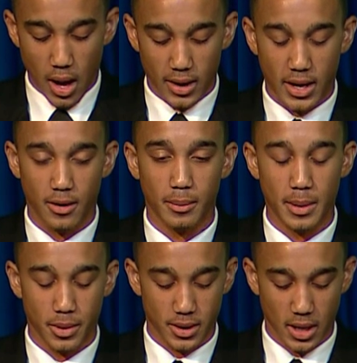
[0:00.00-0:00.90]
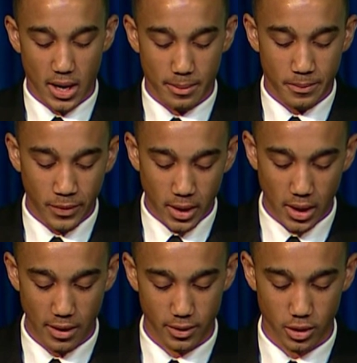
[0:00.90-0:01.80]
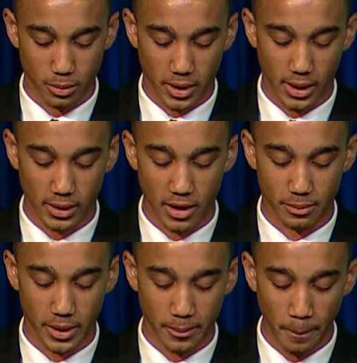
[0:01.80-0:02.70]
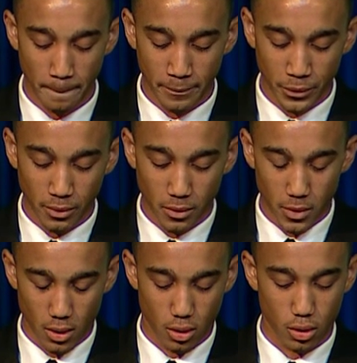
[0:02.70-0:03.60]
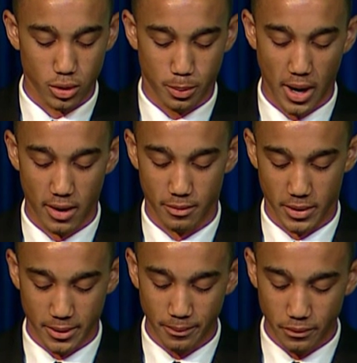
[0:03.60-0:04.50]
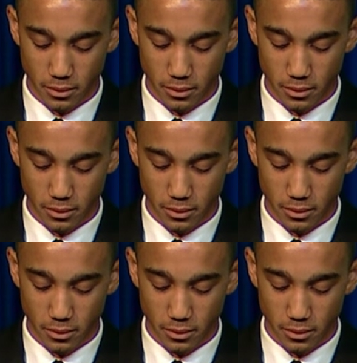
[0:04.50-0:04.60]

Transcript: I can't remember a time he ever told me he loved me or was proud of me.